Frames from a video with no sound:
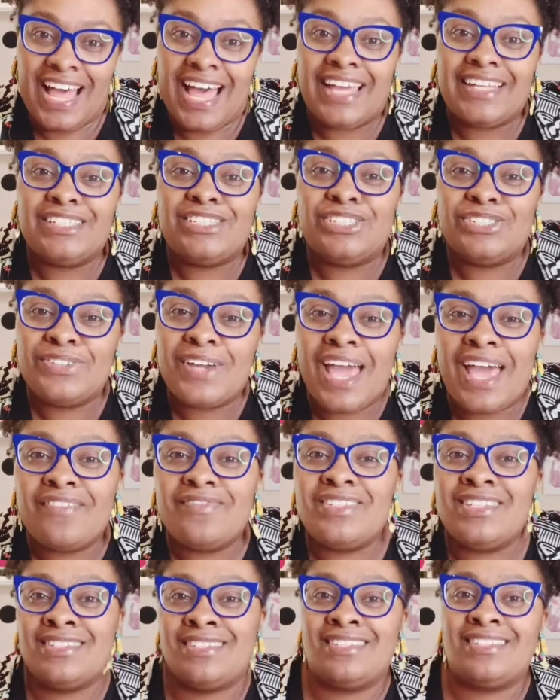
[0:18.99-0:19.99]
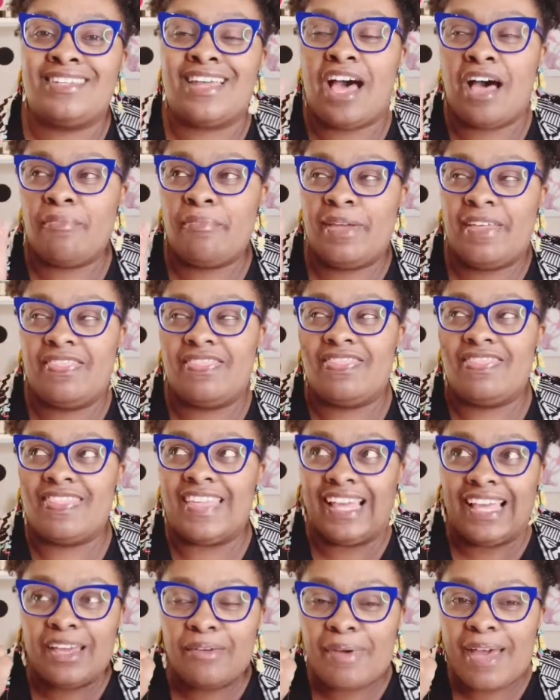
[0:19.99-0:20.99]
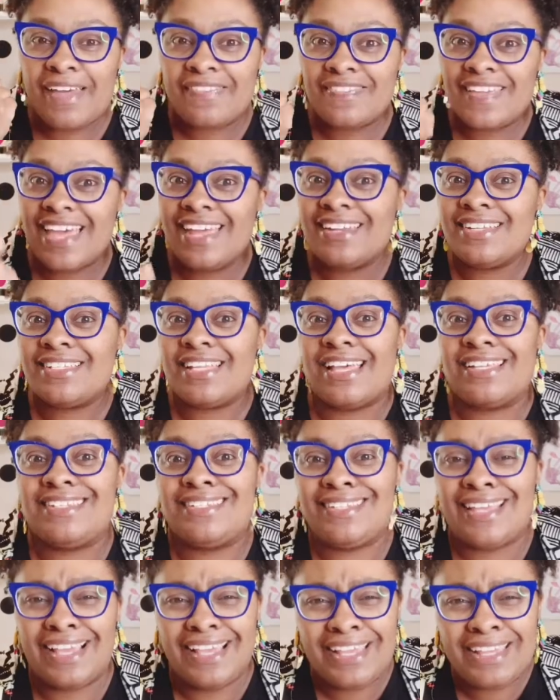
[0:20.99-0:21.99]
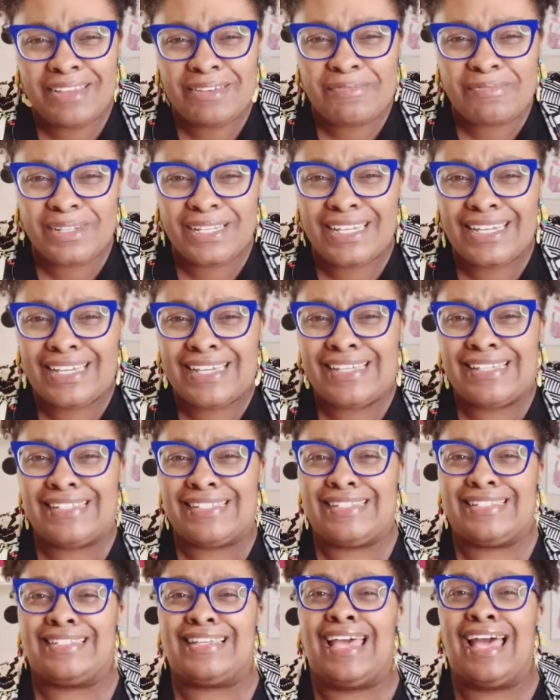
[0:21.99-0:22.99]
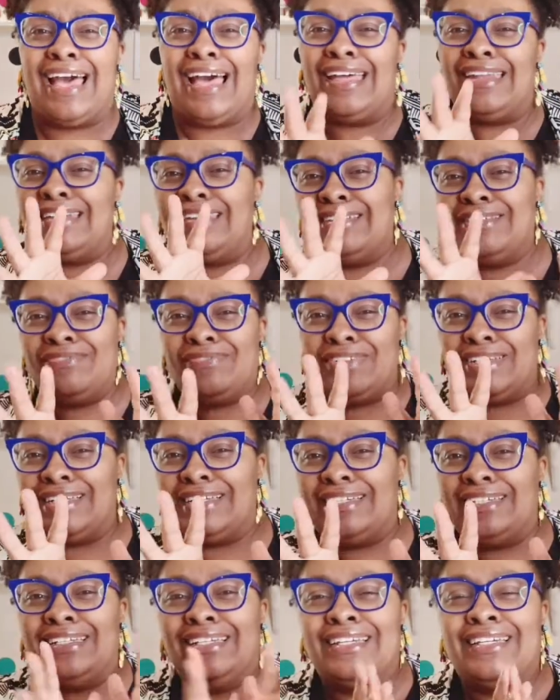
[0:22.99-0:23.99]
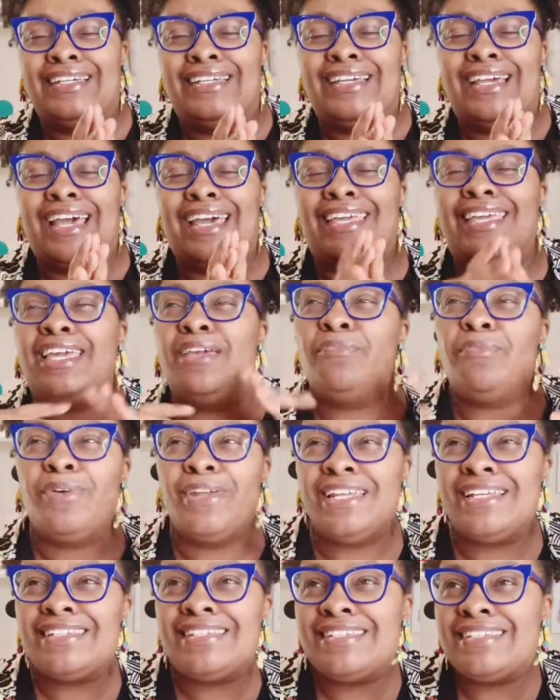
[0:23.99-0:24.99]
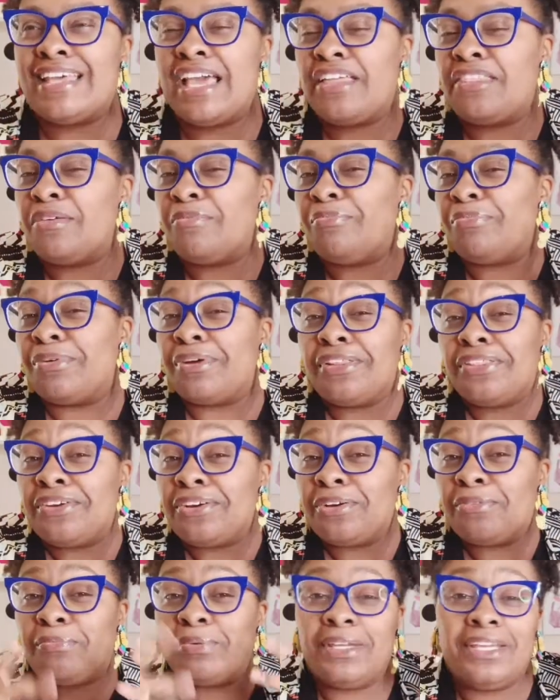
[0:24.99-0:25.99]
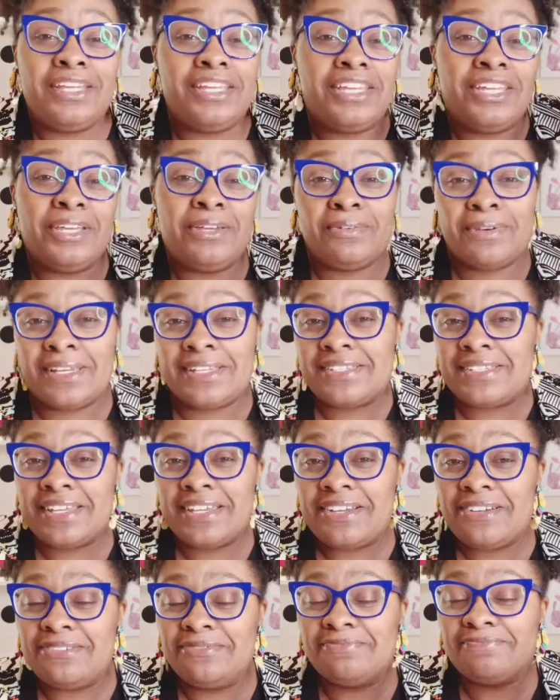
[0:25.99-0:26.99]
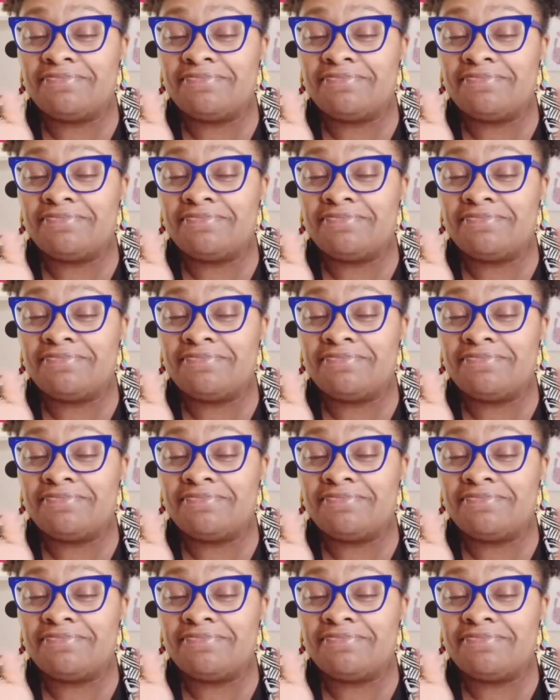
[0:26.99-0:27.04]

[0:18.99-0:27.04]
I do have to stop and think about that as I say it because it's kind of I keep wanting to say the Brother PQSL,